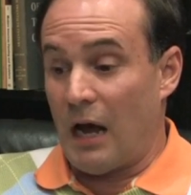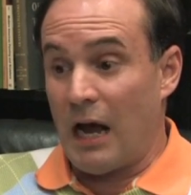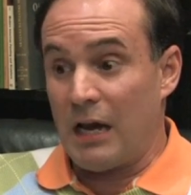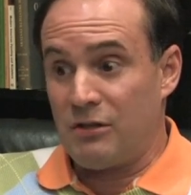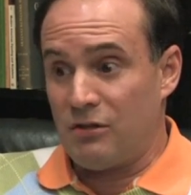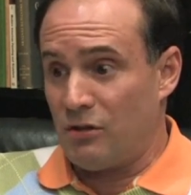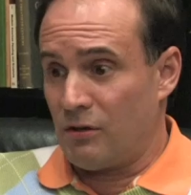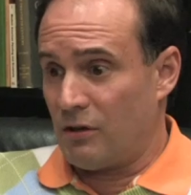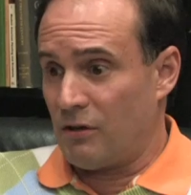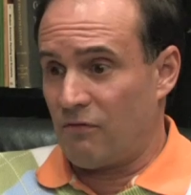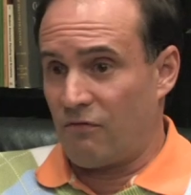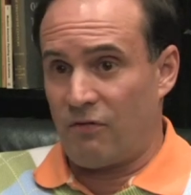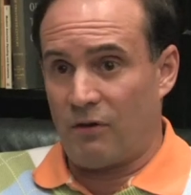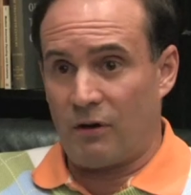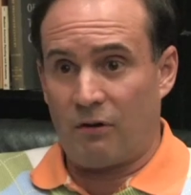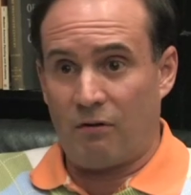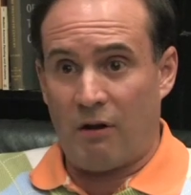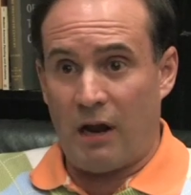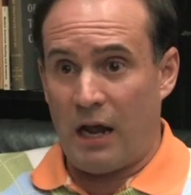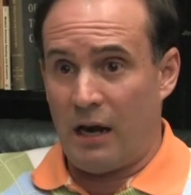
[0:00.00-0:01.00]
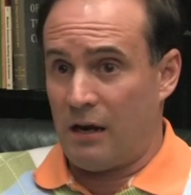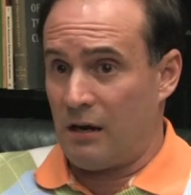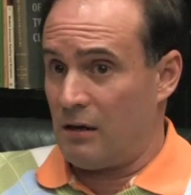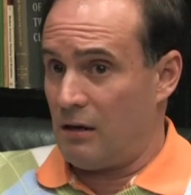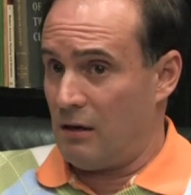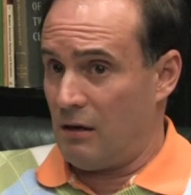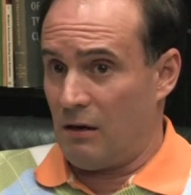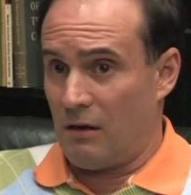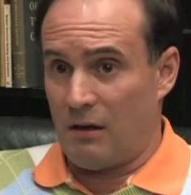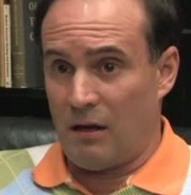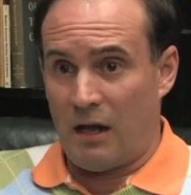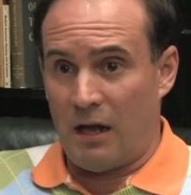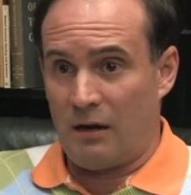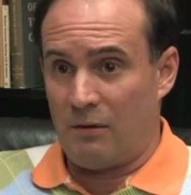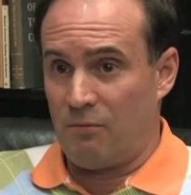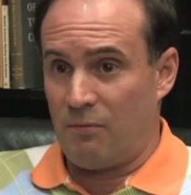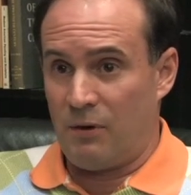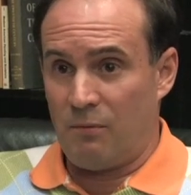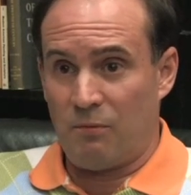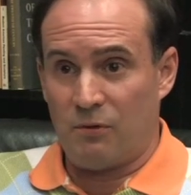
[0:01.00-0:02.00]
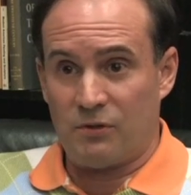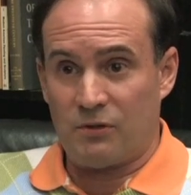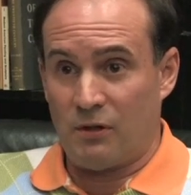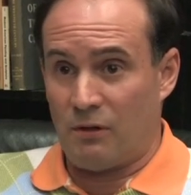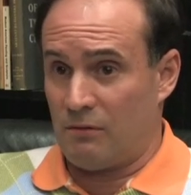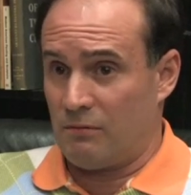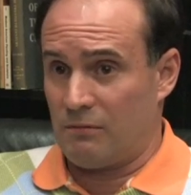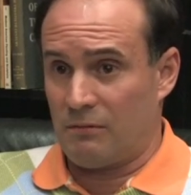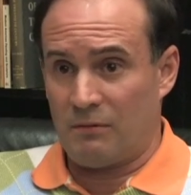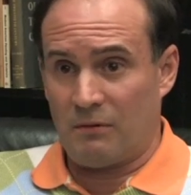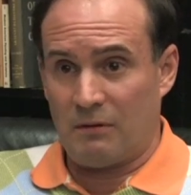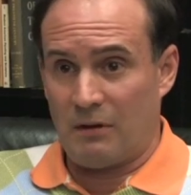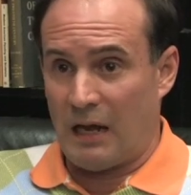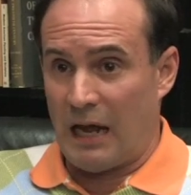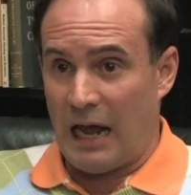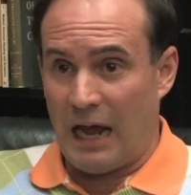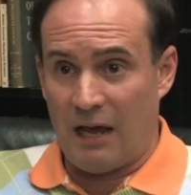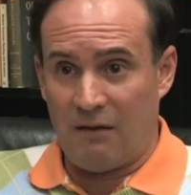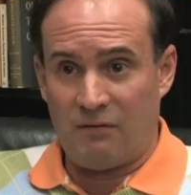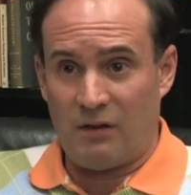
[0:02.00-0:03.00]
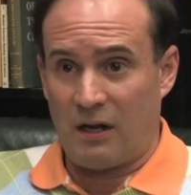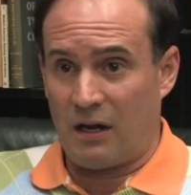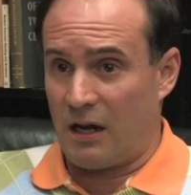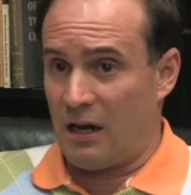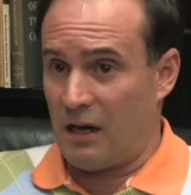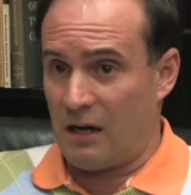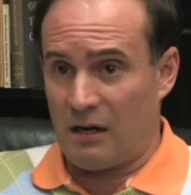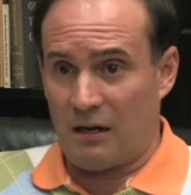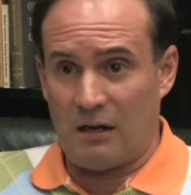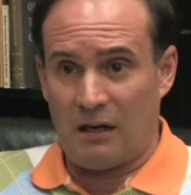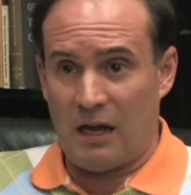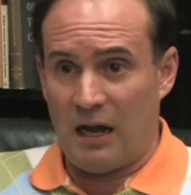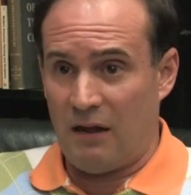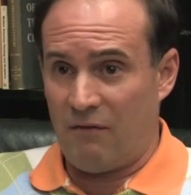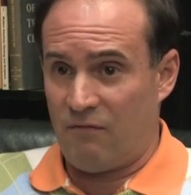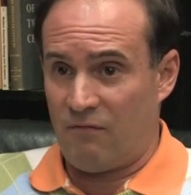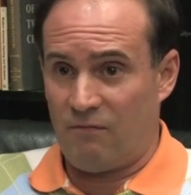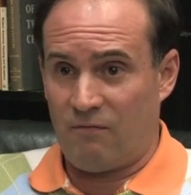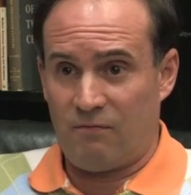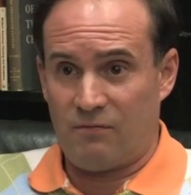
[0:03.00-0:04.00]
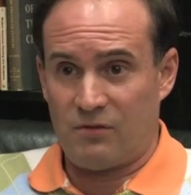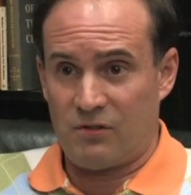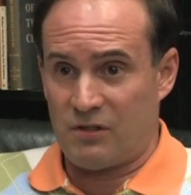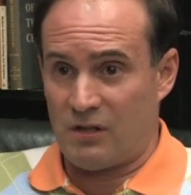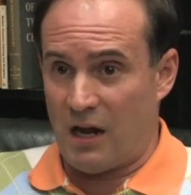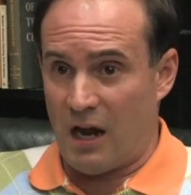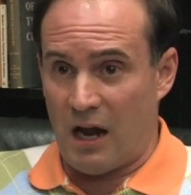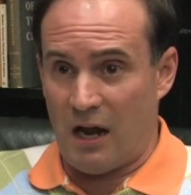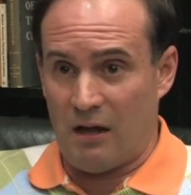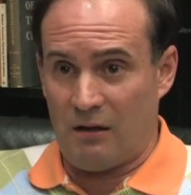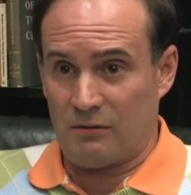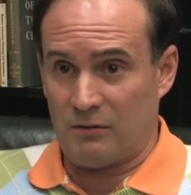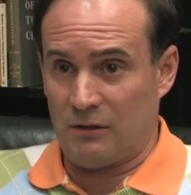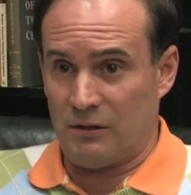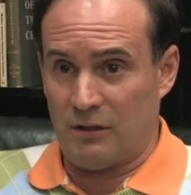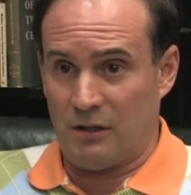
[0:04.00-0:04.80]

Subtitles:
took it for granted. A lot of people don't have that kind of lifestyle,